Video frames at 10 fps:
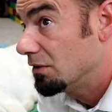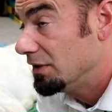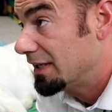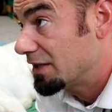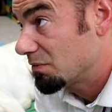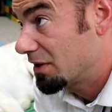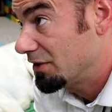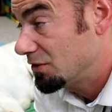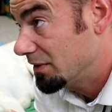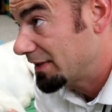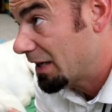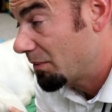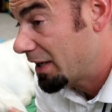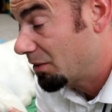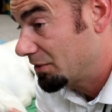So do you guys want to do it that
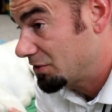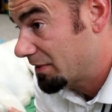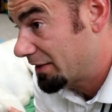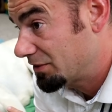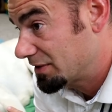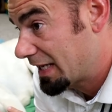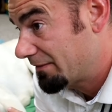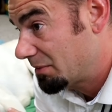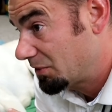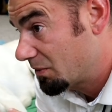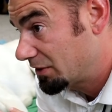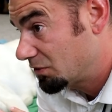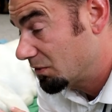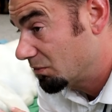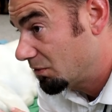way or would you rather just have him go
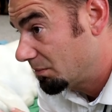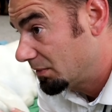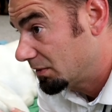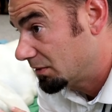into a room?